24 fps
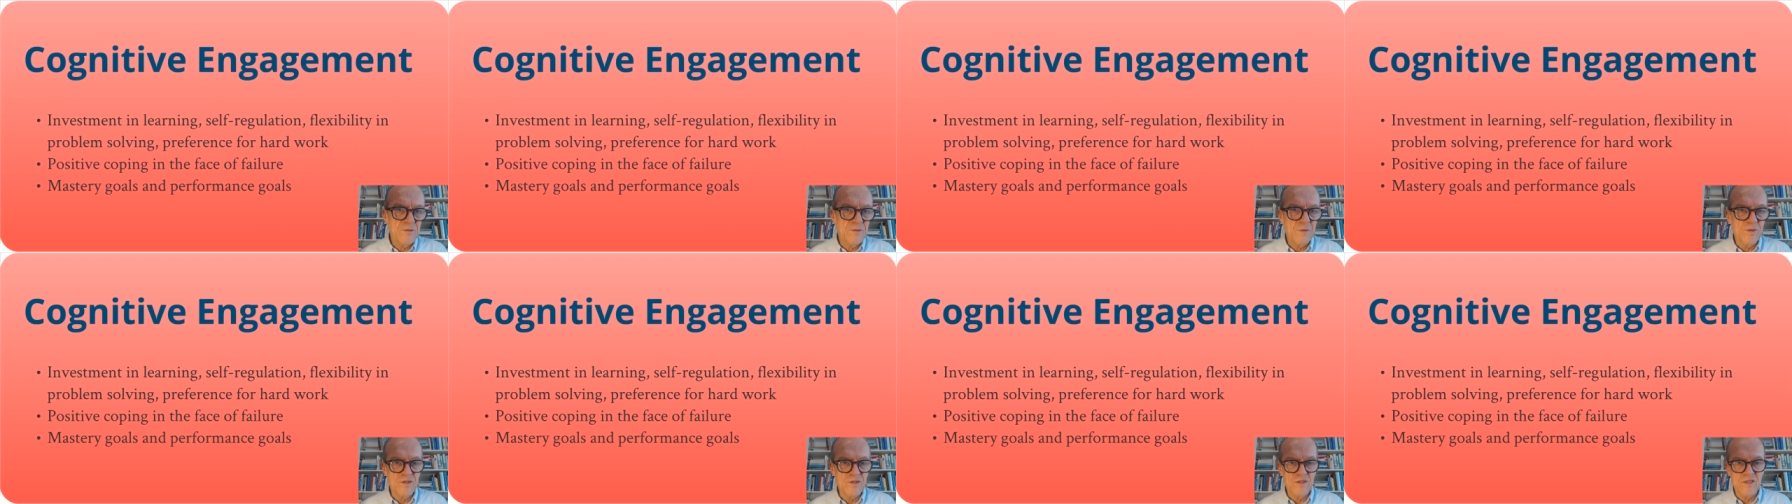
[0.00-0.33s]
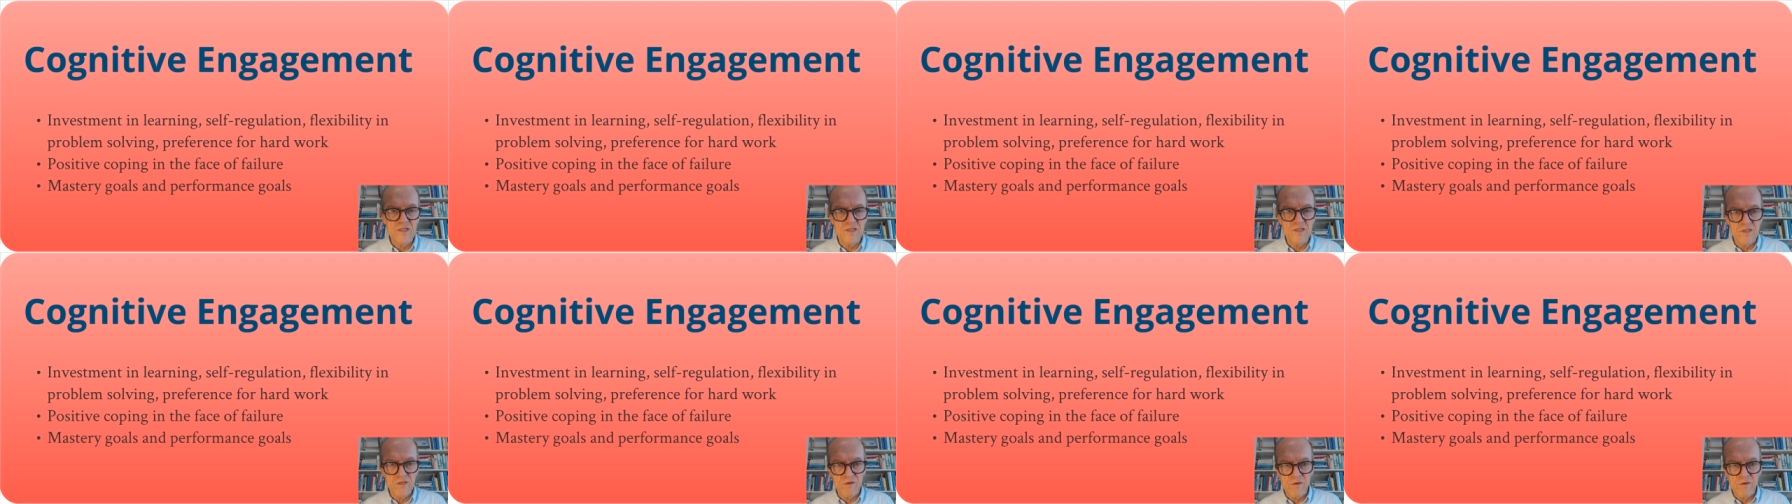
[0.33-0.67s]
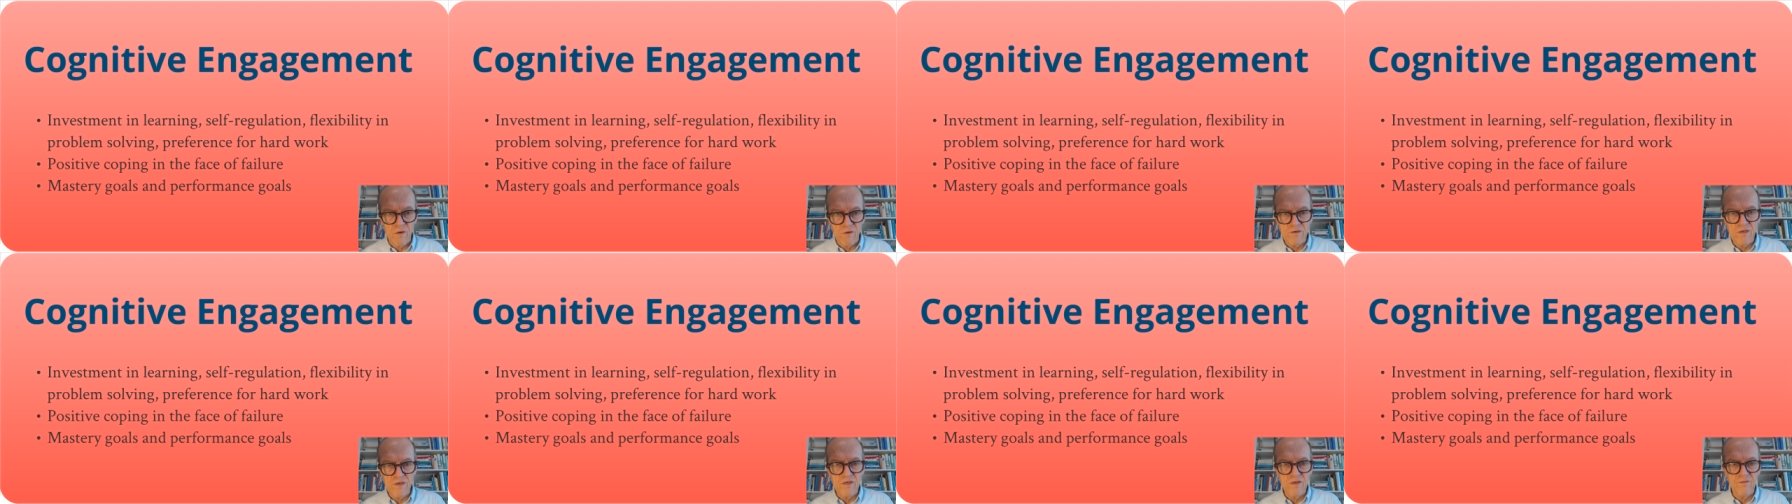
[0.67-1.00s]
is the
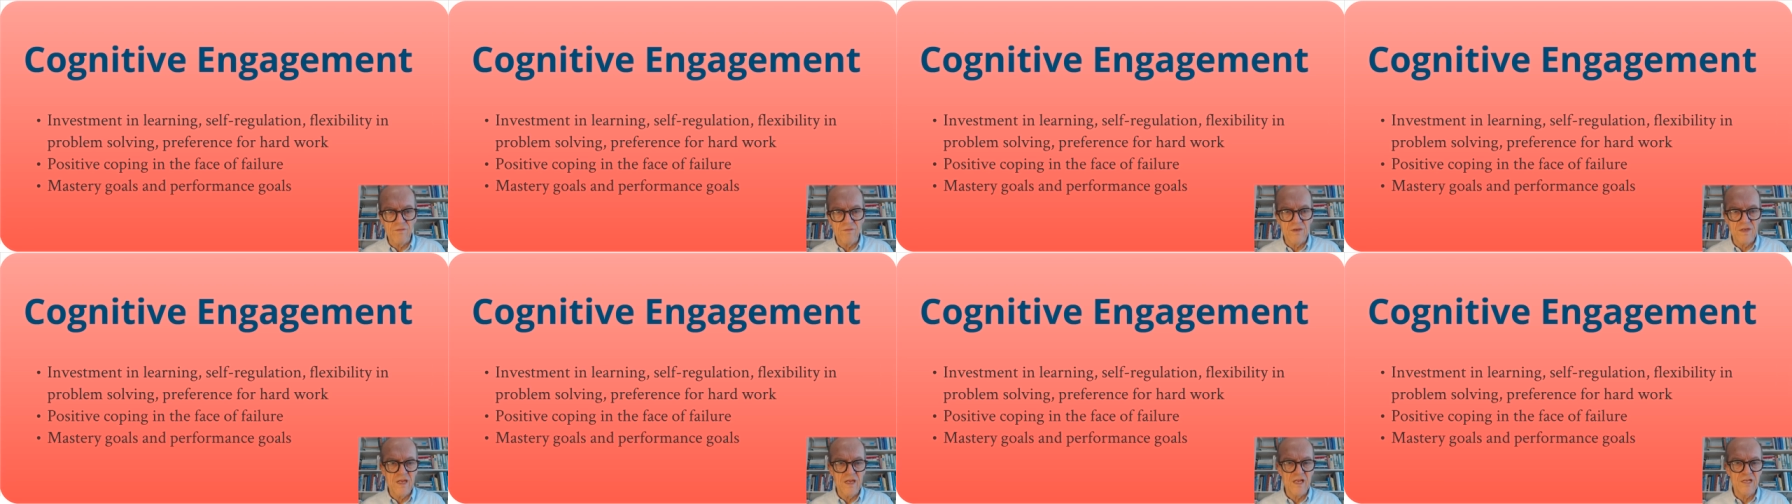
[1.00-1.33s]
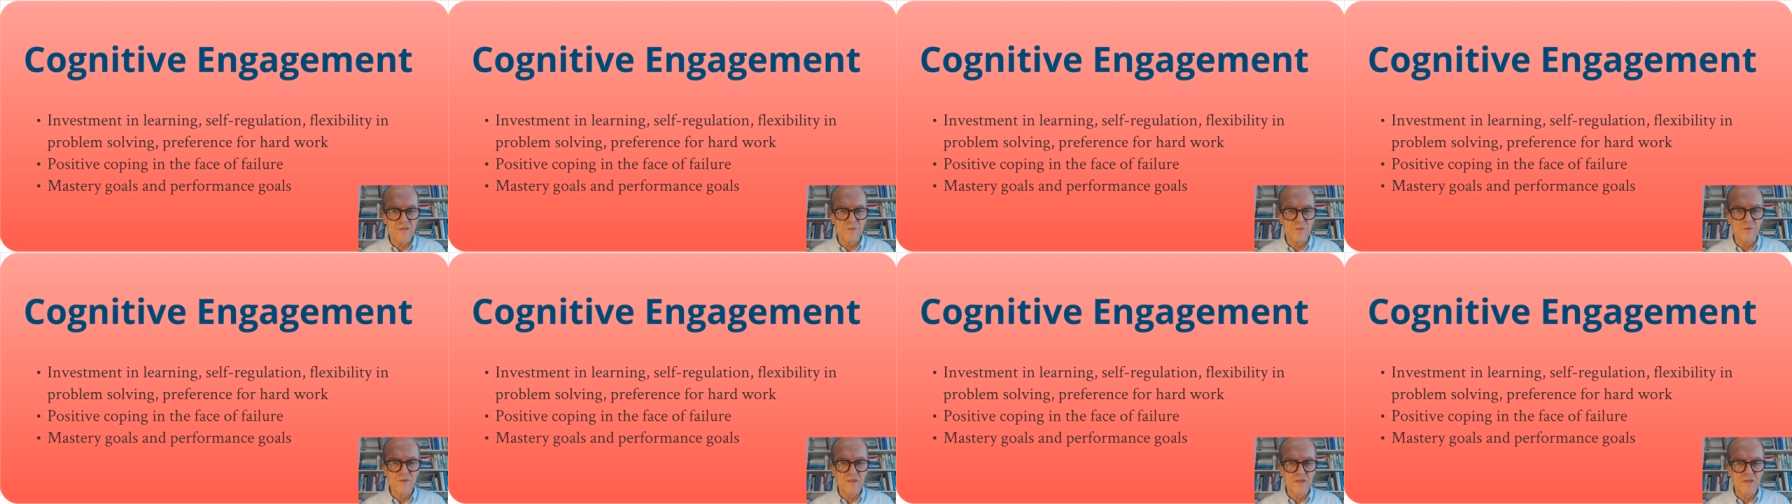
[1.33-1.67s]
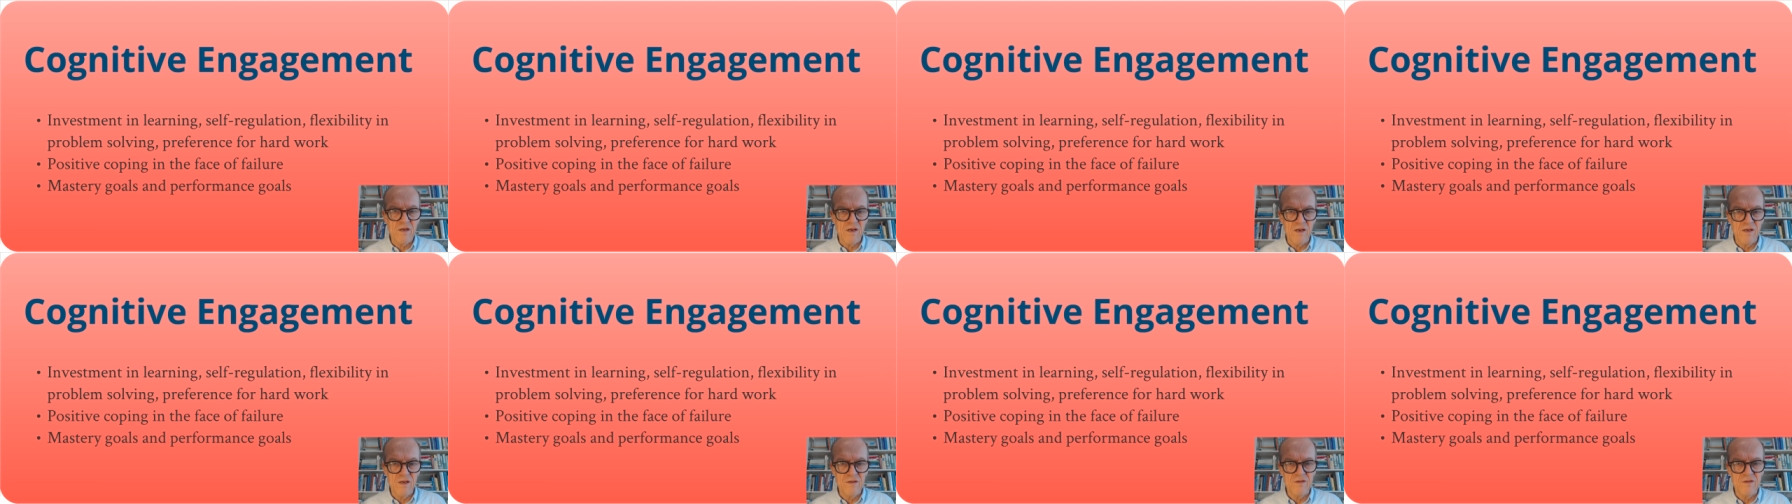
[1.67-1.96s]
cognitive engagement kind,